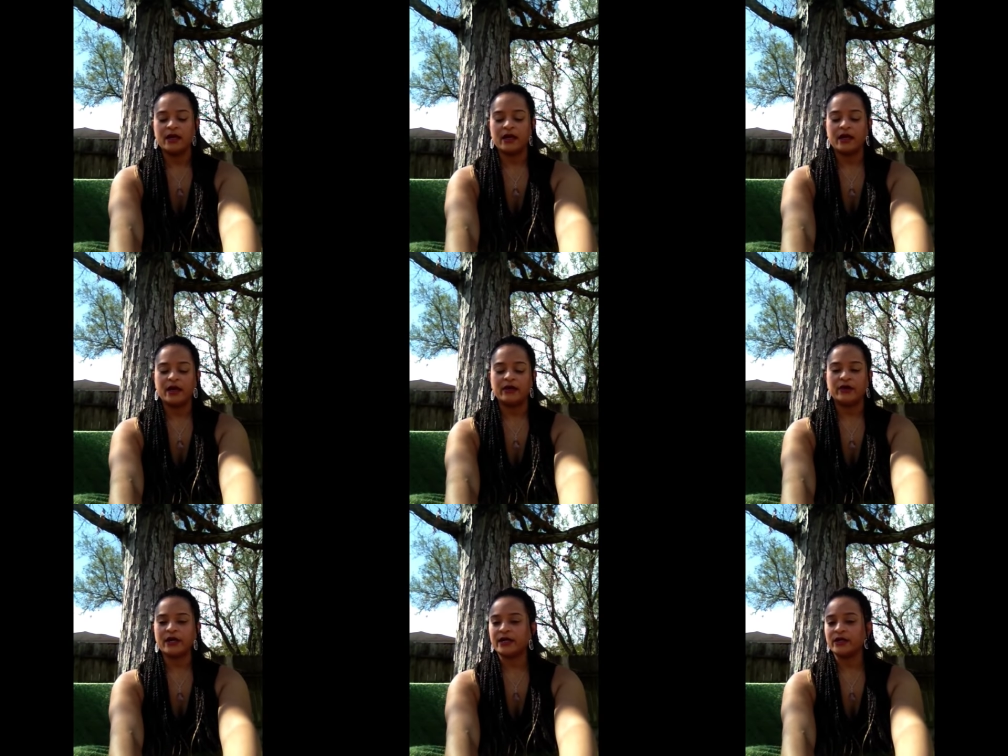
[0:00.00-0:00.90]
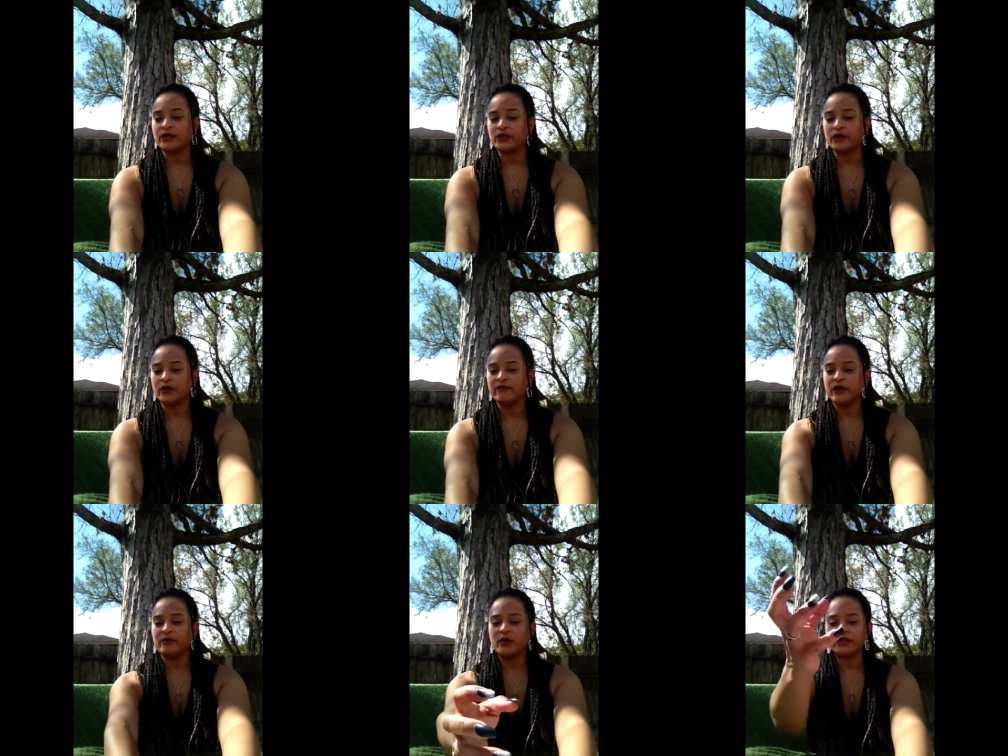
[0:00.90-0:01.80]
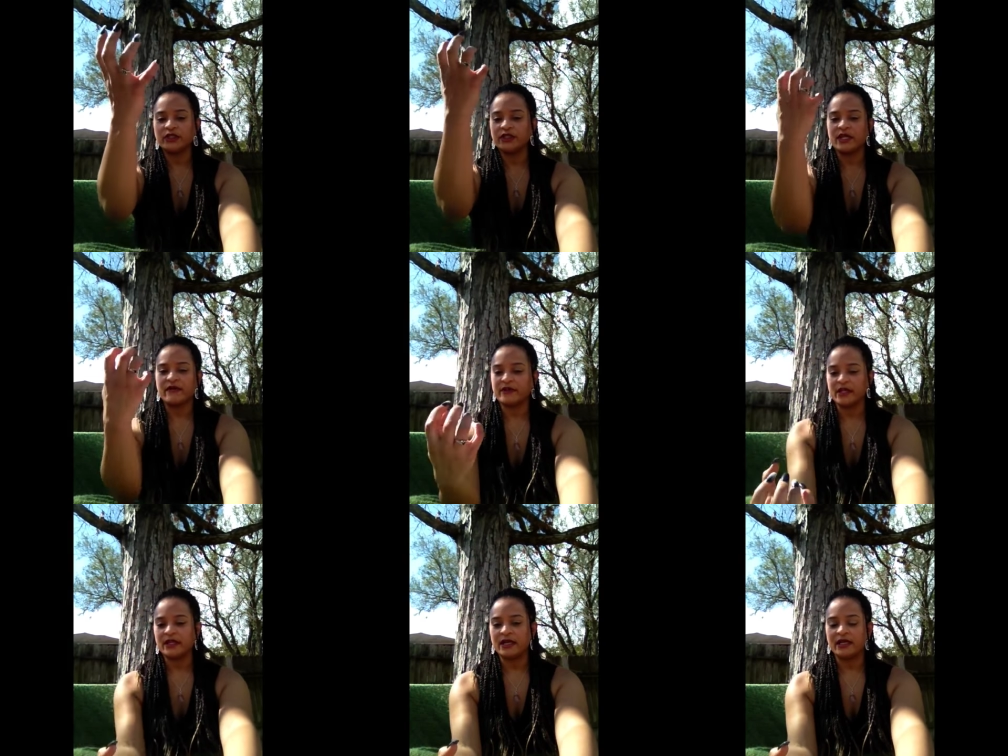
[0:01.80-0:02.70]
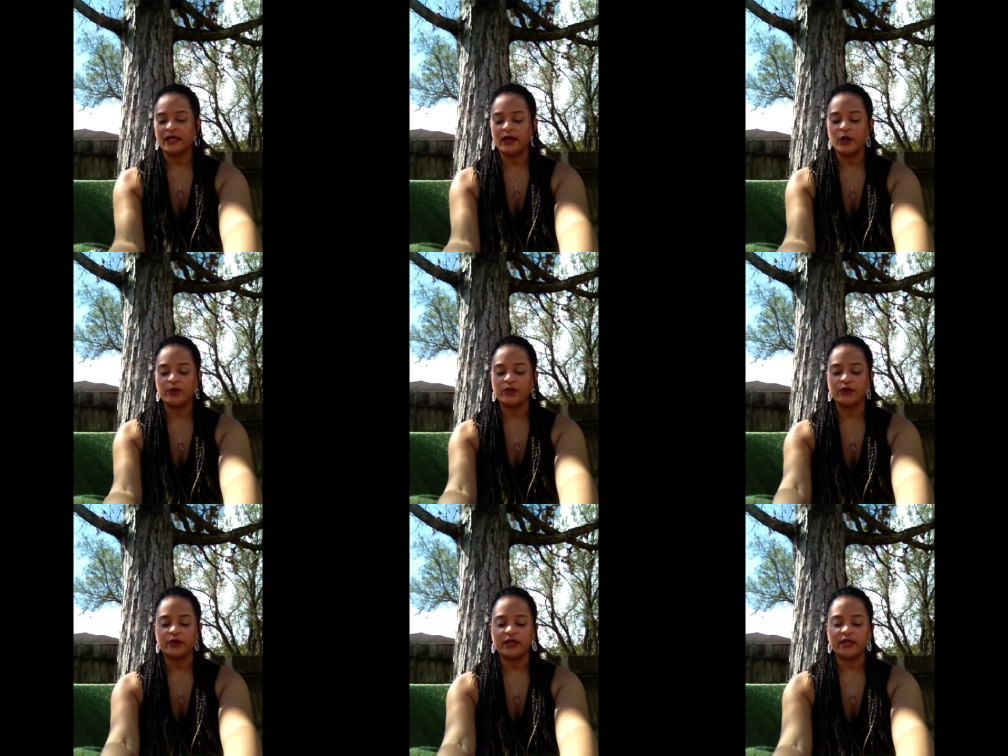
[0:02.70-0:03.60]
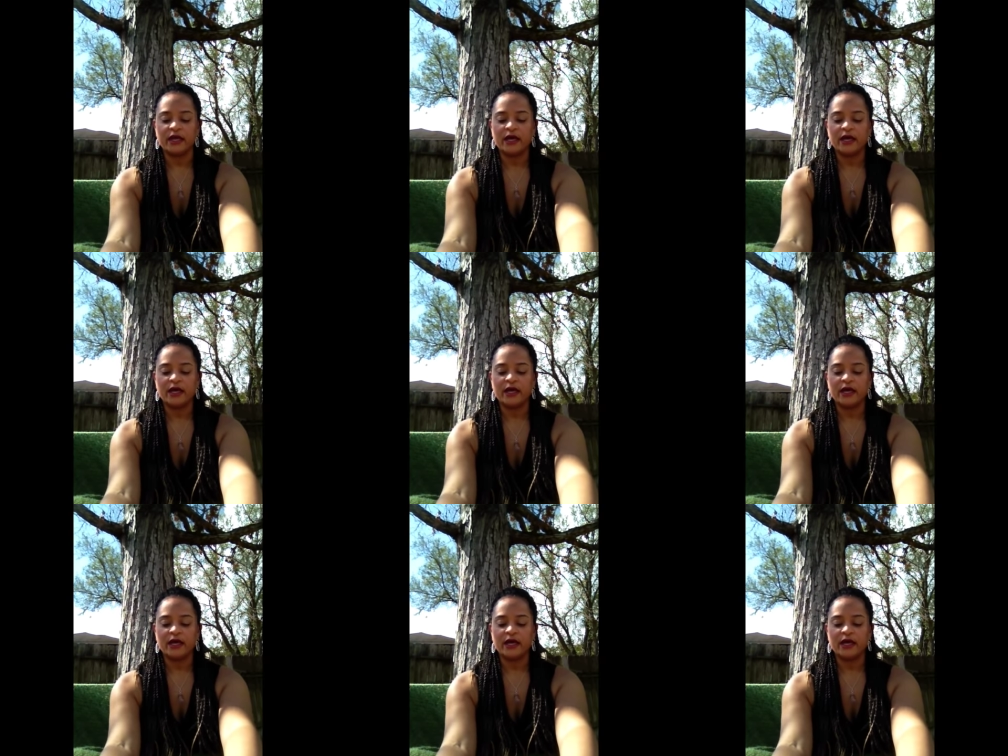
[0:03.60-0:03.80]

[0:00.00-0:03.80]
and you're not in control of your emotions and everything that it can help you with,